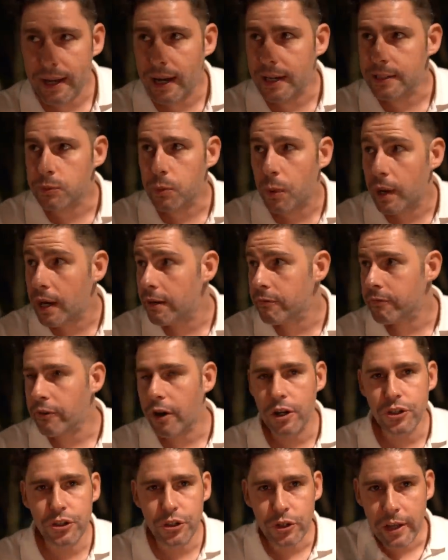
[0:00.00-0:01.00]
guys, while I've
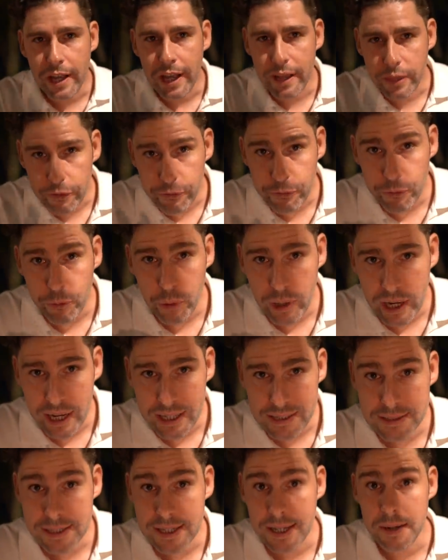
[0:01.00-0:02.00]
got you here and the food
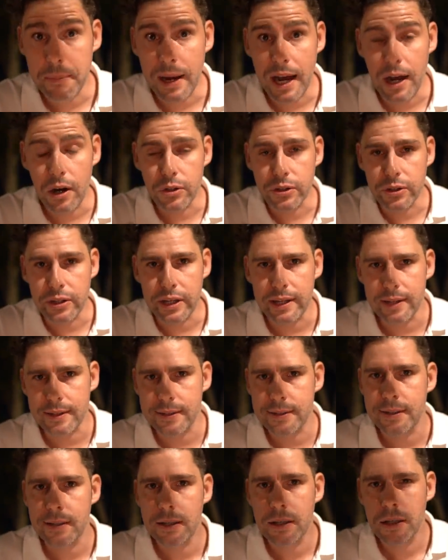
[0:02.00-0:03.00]
hasn't come out
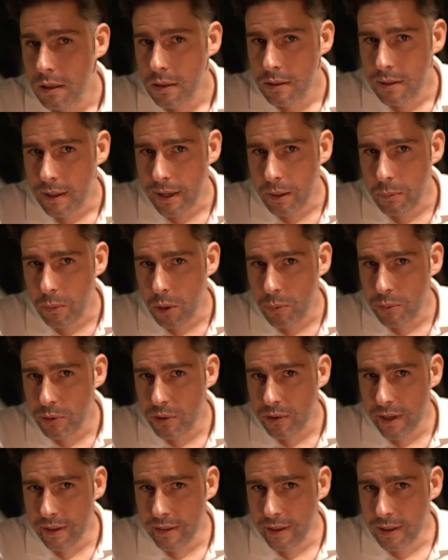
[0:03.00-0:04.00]
yet, take a moment
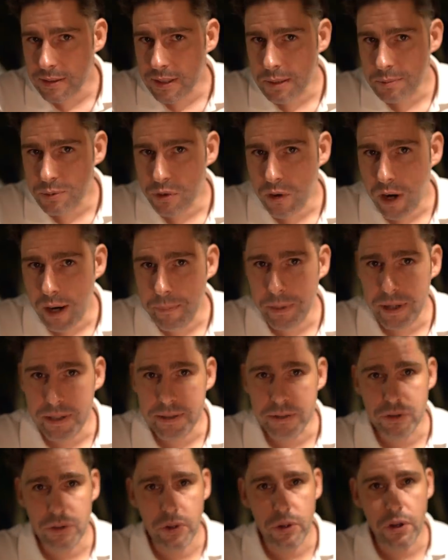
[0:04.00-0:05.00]
to hit that subscribe
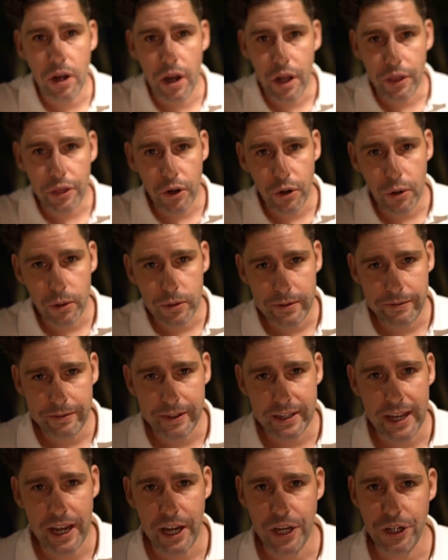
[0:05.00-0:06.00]
button, turn on the
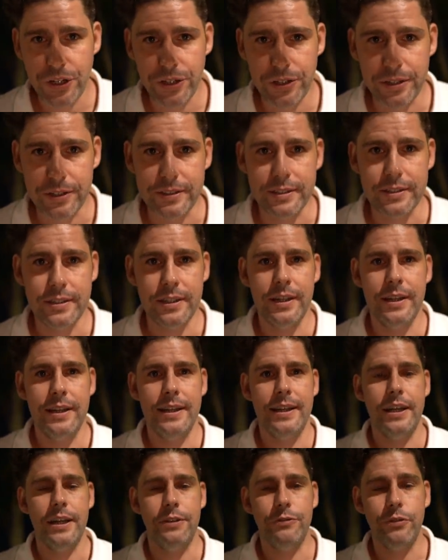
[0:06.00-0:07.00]
notifications.
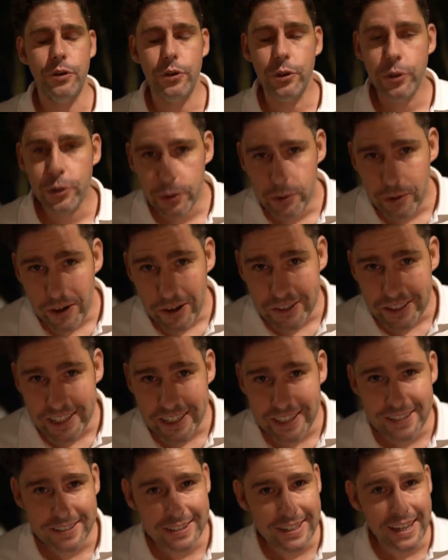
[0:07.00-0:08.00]
If you're new around
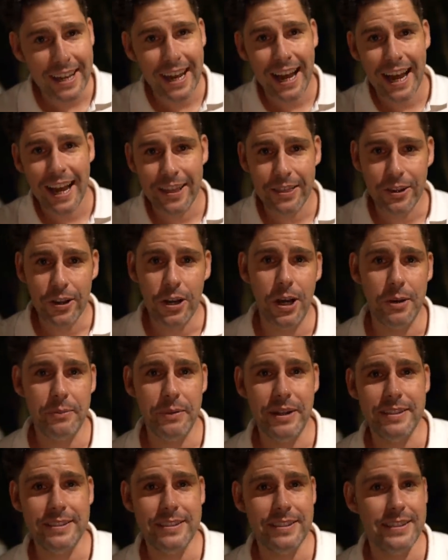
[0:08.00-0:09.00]
here, say hi in the
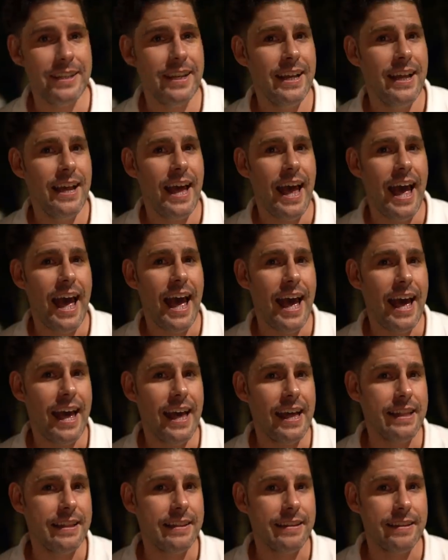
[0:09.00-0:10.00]
comments,
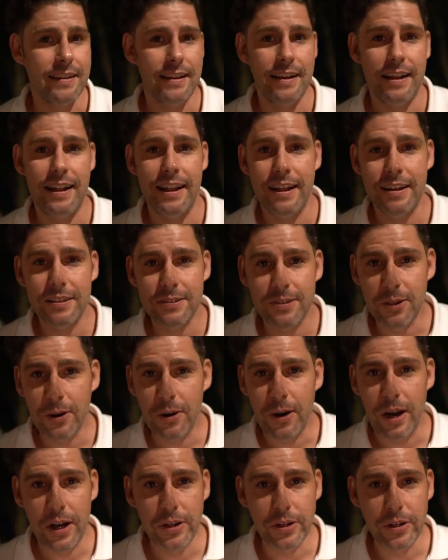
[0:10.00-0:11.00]
and uh, let us know
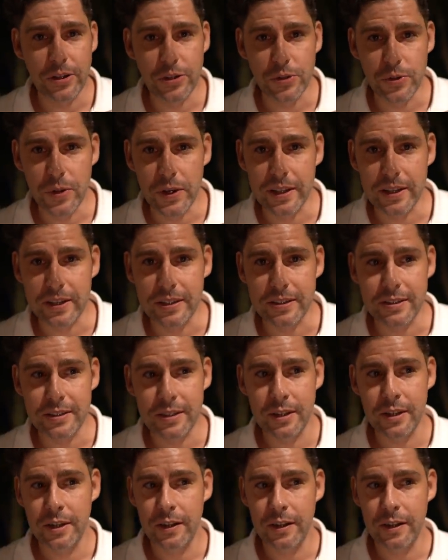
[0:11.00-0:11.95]
how you're enjoying this